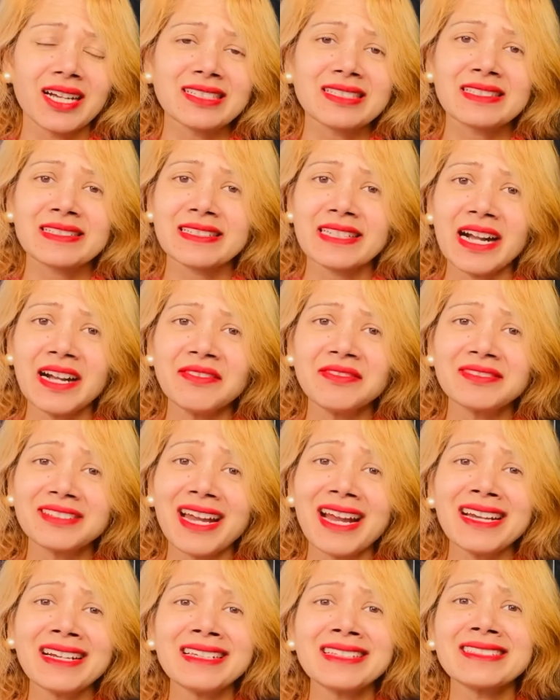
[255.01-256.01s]
stuff.
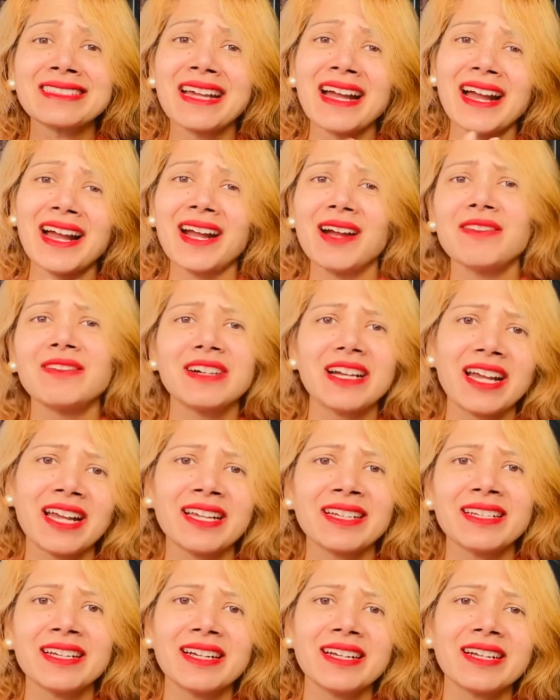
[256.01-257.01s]
That is how
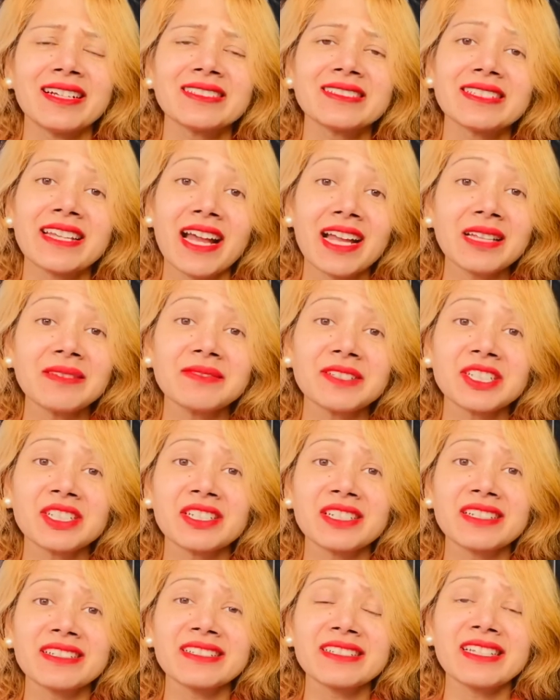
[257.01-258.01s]
Anna Delvey,
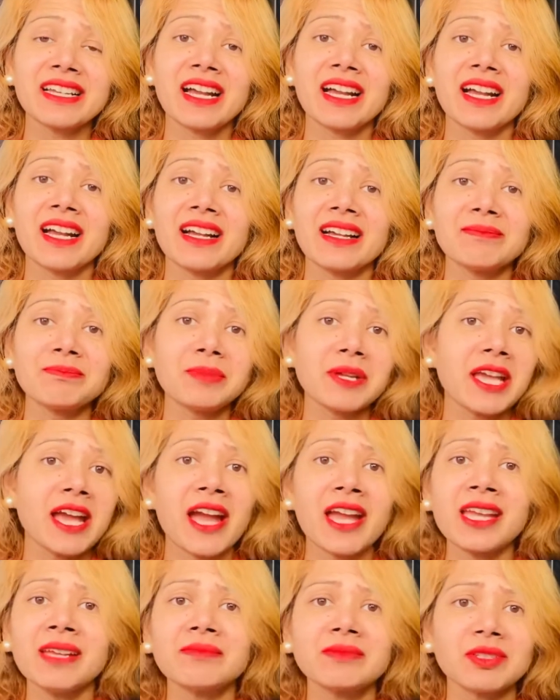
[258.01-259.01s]
she
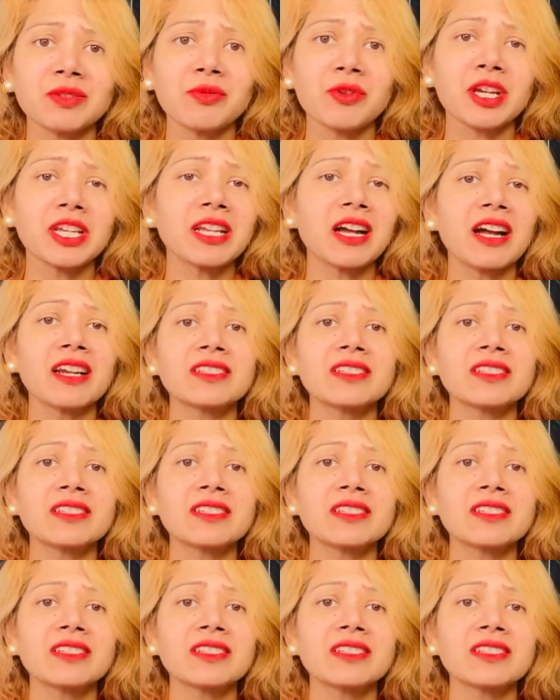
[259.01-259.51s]
behaved when her